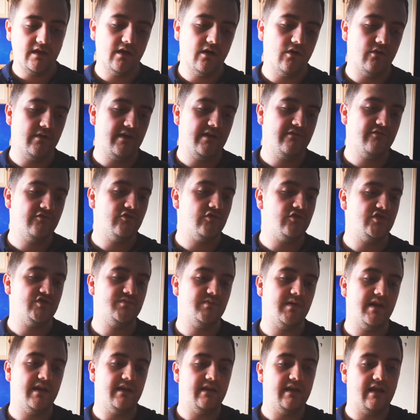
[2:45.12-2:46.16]
know, even though there's
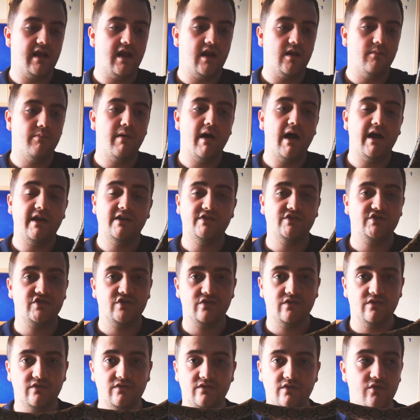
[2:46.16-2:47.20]
plenty of colour patterns,
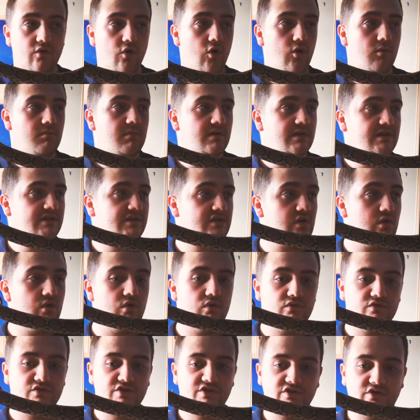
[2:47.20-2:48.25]
the normal is
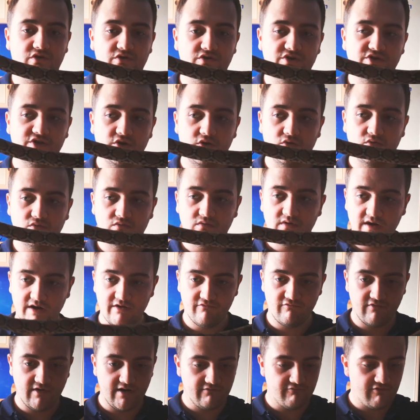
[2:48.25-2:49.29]
gorgeous on its own.
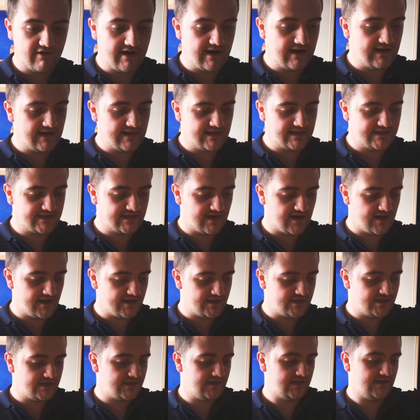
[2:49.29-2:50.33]
It really is a
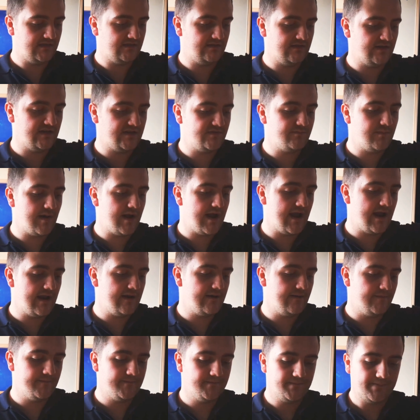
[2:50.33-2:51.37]
nice
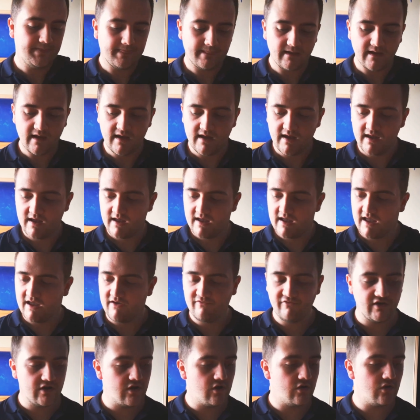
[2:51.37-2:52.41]
pattern. If
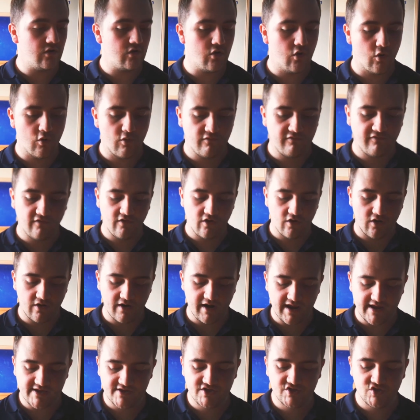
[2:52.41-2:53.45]
you're going to go for
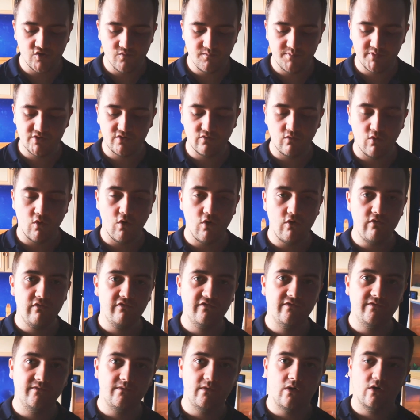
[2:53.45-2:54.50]
a super
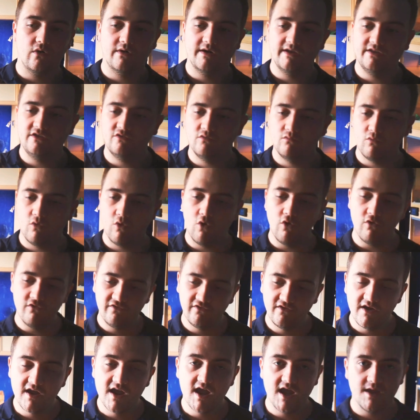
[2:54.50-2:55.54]
dwarf or a dwarf,
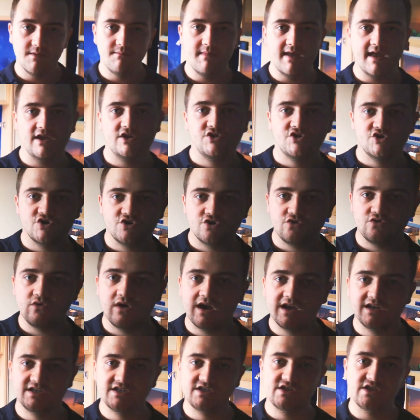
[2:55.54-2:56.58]
make sure you
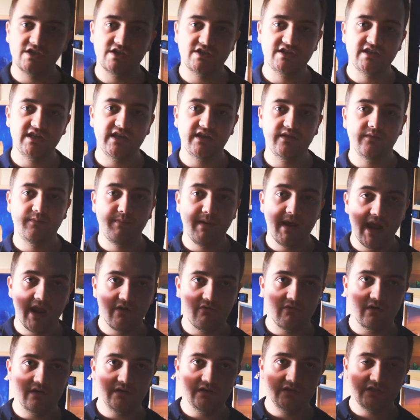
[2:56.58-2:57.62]
ask to see the
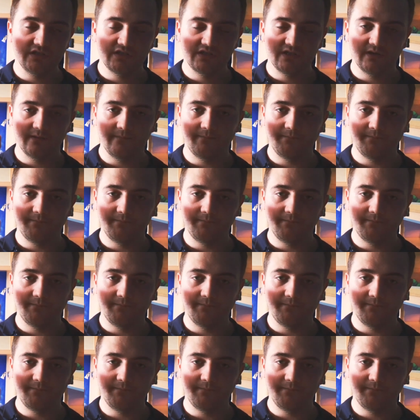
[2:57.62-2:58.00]
parents.